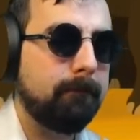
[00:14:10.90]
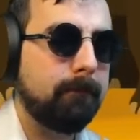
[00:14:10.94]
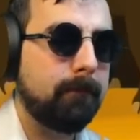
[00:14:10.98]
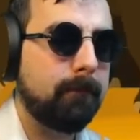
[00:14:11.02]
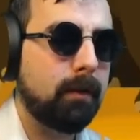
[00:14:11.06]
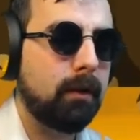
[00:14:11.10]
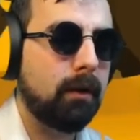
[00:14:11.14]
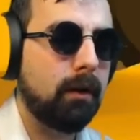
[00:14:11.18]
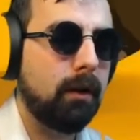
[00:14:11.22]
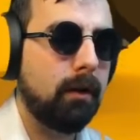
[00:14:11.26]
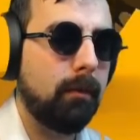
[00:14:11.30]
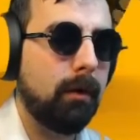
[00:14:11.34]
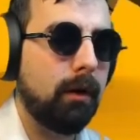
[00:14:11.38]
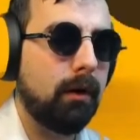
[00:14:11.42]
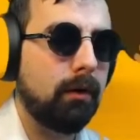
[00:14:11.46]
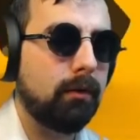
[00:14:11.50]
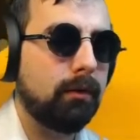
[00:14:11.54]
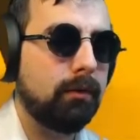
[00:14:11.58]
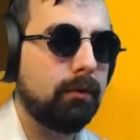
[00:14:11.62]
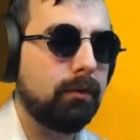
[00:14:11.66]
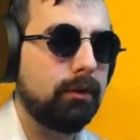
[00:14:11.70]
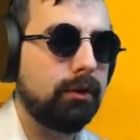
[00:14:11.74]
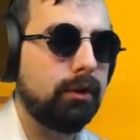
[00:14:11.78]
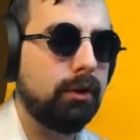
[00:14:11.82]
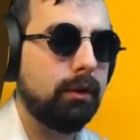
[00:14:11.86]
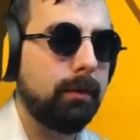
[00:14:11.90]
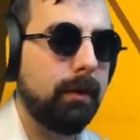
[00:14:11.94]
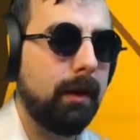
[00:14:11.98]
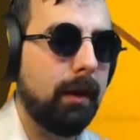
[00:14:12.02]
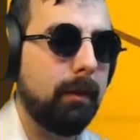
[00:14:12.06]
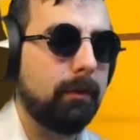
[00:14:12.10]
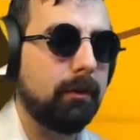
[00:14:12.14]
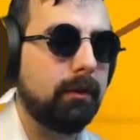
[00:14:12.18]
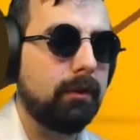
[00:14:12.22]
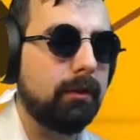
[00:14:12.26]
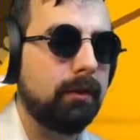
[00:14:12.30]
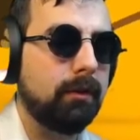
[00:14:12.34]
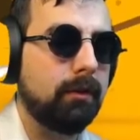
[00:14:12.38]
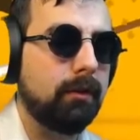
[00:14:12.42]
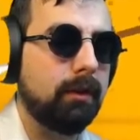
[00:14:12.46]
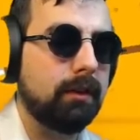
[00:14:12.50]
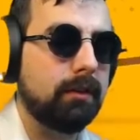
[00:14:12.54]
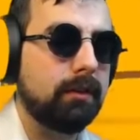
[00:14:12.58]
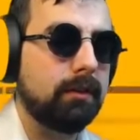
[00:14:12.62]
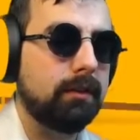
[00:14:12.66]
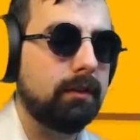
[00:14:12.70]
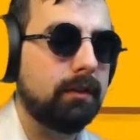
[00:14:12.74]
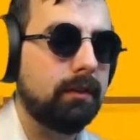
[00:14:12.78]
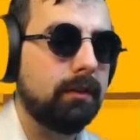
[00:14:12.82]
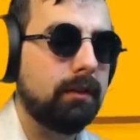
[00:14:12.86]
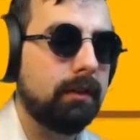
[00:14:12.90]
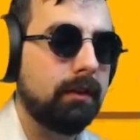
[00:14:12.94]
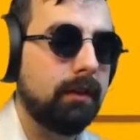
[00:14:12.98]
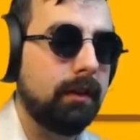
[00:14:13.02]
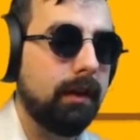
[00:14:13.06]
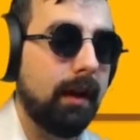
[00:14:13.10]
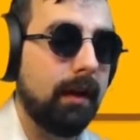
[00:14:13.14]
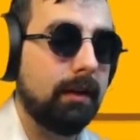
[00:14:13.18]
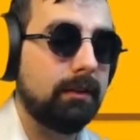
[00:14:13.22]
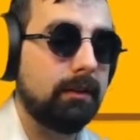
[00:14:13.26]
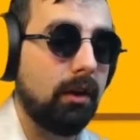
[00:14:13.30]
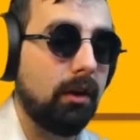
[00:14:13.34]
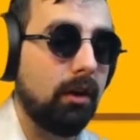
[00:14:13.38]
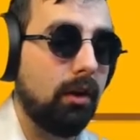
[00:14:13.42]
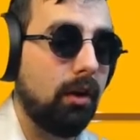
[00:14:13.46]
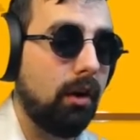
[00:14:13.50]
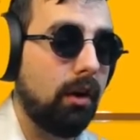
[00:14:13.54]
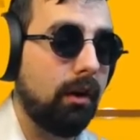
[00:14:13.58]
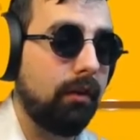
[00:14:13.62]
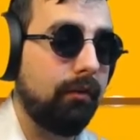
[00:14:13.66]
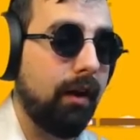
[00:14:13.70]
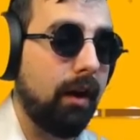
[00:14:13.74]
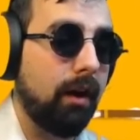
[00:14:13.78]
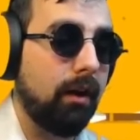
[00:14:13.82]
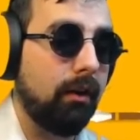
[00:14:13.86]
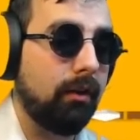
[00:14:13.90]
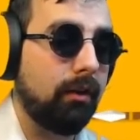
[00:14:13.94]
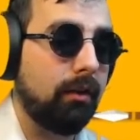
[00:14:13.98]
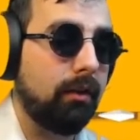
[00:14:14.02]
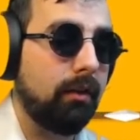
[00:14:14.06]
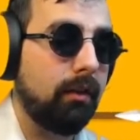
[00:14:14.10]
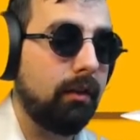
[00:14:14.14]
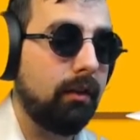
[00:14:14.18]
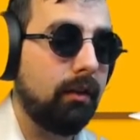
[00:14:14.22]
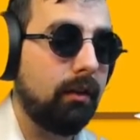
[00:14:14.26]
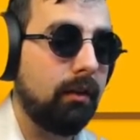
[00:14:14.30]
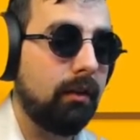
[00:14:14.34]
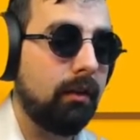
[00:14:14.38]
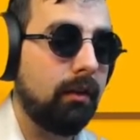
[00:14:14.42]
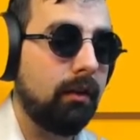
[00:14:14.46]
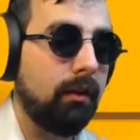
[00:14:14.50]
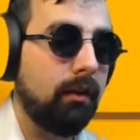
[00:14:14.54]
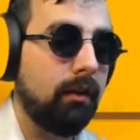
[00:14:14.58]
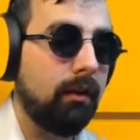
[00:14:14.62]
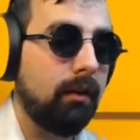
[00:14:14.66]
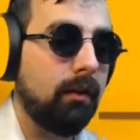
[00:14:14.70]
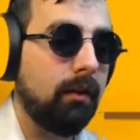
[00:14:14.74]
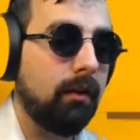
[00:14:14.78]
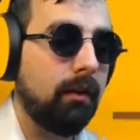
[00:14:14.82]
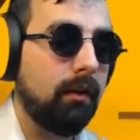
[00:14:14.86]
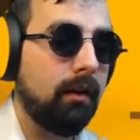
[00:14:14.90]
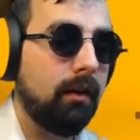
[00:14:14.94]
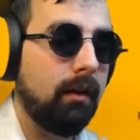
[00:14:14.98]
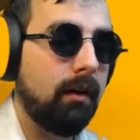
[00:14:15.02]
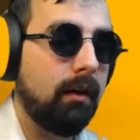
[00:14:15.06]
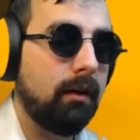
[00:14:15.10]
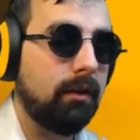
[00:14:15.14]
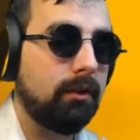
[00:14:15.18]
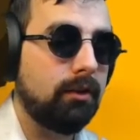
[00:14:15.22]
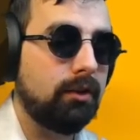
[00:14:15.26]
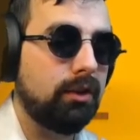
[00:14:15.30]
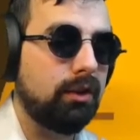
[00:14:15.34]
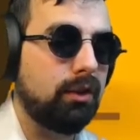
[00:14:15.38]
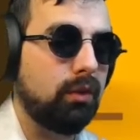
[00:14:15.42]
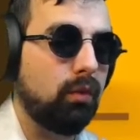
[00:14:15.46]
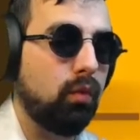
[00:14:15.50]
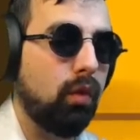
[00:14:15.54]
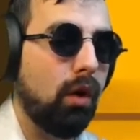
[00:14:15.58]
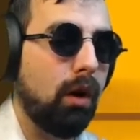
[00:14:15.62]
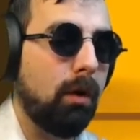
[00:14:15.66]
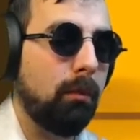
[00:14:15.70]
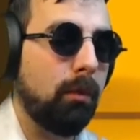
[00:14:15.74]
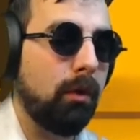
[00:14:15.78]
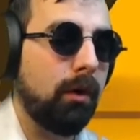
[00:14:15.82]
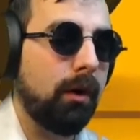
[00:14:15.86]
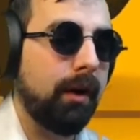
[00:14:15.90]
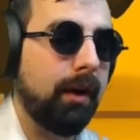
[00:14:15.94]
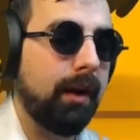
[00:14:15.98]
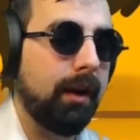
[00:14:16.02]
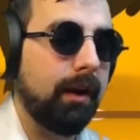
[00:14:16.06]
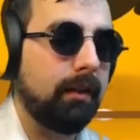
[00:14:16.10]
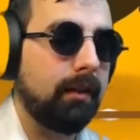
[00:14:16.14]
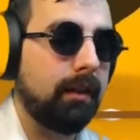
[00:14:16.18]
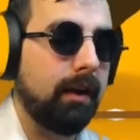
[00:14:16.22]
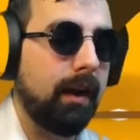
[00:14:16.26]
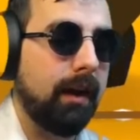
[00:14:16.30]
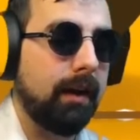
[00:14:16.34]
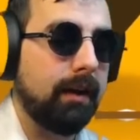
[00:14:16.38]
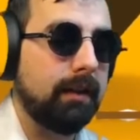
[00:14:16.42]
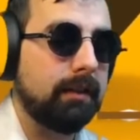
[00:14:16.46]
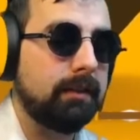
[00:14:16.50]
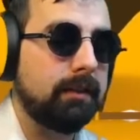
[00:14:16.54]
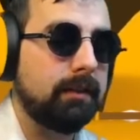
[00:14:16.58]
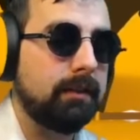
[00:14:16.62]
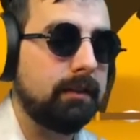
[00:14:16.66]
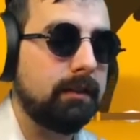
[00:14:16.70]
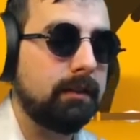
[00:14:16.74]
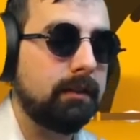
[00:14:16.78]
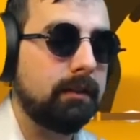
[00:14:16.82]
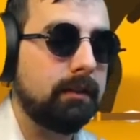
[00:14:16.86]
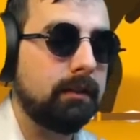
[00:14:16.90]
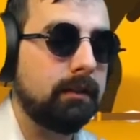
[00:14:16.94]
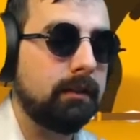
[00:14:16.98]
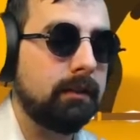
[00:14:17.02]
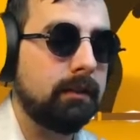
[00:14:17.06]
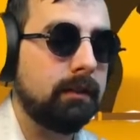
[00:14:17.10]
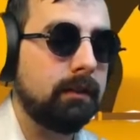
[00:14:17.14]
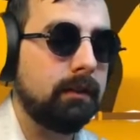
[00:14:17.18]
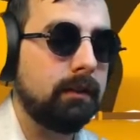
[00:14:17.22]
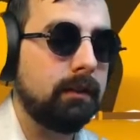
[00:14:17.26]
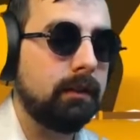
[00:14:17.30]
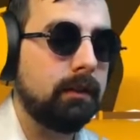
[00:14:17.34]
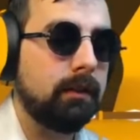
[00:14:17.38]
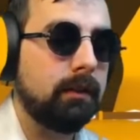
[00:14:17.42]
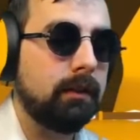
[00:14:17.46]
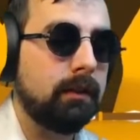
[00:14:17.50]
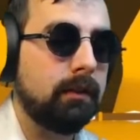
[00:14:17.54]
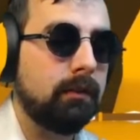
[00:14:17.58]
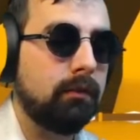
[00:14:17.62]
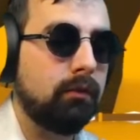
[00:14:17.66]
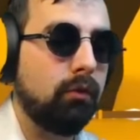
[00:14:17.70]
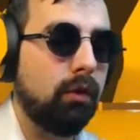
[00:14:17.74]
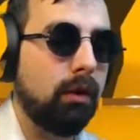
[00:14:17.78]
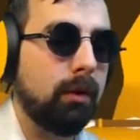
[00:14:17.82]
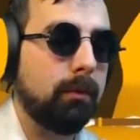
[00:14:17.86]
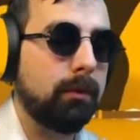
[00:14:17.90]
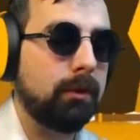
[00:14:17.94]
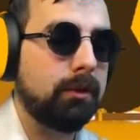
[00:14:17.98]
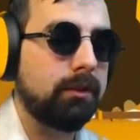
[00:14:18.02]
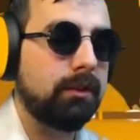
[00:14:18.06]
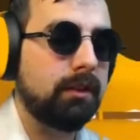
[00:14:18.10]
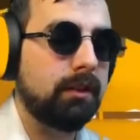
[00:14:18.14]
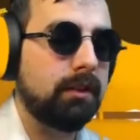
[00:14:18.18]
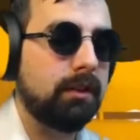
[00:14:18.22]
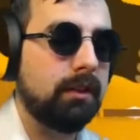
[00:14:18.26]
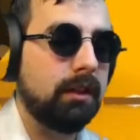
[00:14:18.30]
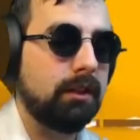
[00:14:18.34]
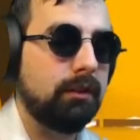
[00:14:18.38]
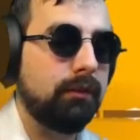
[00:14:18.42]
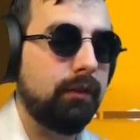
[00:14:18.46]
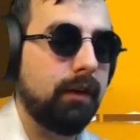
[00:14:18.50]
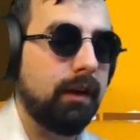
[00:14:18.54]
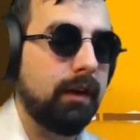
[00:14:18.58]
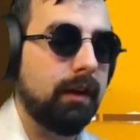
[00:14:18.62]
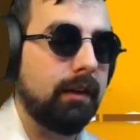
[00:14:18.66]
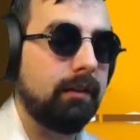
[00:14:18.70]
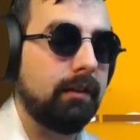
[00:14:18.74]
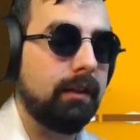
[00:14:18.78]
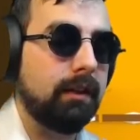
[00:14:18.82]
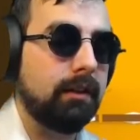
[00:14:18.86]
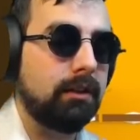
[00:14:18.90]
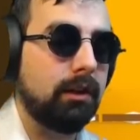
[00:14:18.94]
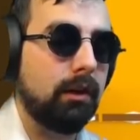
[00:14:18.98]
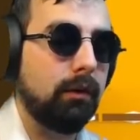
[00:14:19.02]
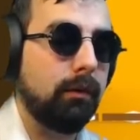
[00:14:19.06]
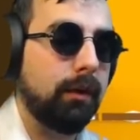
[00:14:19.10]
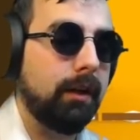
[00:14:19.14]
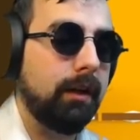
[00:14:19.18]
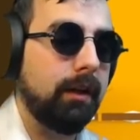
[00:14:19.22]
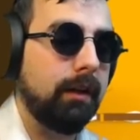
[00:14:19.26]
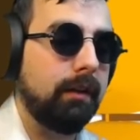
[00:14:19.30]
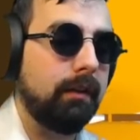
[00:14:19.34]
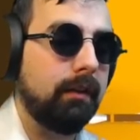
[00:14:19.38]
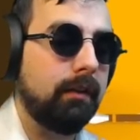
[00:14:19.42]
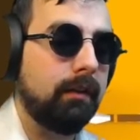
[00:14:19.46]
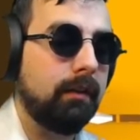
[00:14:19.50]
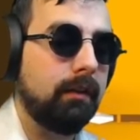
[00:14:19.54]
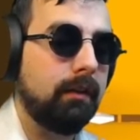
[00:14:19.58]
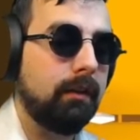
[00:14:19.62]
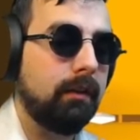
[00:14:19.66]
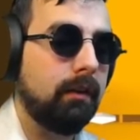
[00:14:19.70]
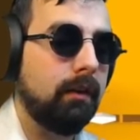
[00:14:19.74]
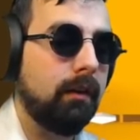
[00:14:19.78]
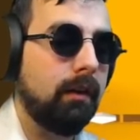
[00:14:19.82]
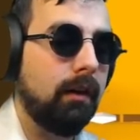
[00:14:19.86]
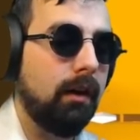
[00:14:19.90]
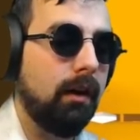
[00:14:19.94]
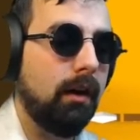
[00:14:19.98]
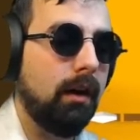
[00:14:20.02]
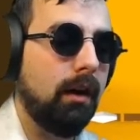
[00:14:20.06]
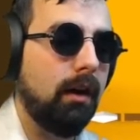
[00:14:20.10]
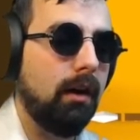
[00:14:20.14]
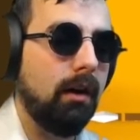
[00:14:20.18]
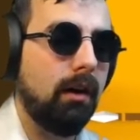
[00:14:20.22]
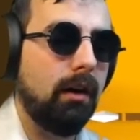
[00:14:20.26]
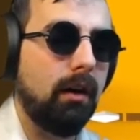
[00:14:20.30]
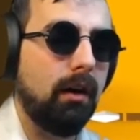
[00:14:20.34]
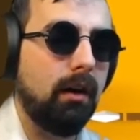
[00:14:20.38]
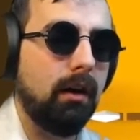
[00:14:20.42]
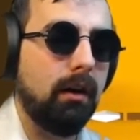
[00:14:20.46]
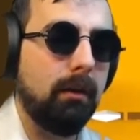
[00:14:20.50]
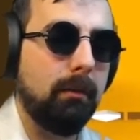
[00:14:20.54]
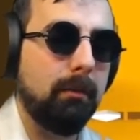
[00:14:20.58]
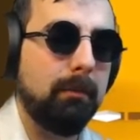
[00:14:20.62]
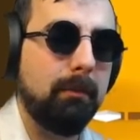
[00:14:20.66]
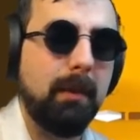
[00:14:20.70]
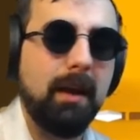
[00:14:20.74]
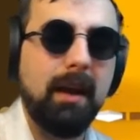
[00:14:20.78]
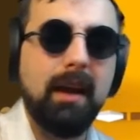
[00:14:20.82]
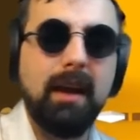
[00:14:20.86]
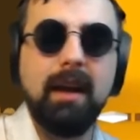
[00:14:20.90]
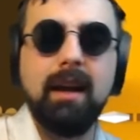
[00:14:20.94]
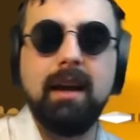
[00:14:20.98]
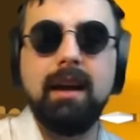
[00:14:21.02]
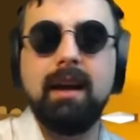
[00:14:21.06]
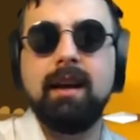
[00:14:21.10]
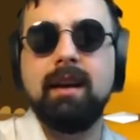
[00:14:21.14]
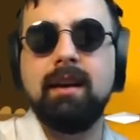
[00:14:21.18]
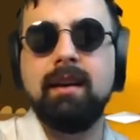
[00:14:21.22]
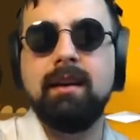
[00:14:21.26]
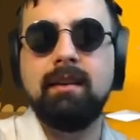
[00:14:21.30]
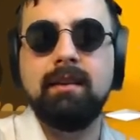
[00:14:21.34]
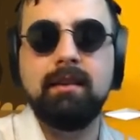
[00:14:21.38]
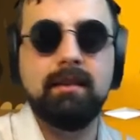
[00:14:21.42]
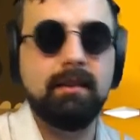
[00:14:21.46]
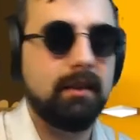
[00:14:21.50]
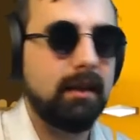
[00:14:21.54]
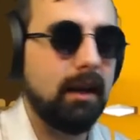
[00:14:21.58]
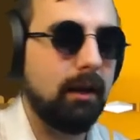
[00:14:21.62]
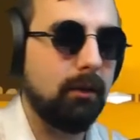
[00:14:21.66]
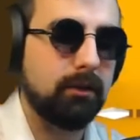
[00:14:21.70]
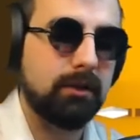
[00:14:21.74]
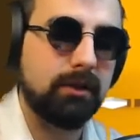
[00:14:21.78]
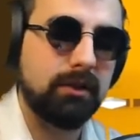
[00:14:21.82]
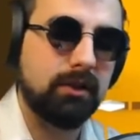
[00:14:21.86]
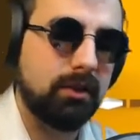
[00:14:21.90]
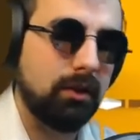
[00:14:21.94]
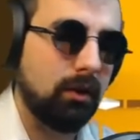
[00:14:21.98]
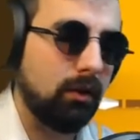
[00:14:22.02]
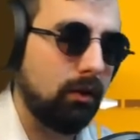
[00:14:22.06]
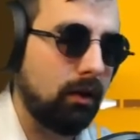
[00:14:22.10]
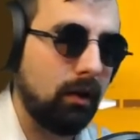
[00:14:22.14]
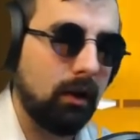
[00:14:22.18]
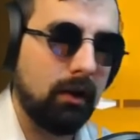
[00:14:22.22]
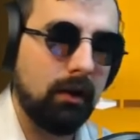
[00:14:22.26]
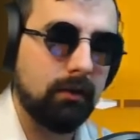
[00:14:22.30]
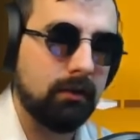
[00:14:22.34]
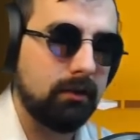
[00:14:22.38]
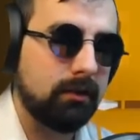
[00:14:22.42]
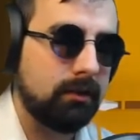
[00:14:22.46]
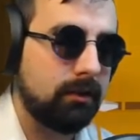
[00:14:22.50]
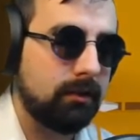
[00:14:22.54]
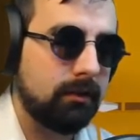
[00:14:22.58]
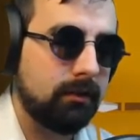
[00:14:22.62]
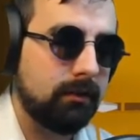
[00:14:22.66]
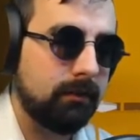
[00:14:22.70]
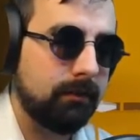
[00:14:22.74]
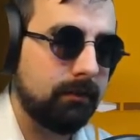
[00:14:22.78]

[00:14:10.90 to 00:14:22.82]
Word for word: Come on, we should be able to do this. It has a lot of health. Just one more hit, guys. One more successful hit, that's all we need. Oh man, that was so close.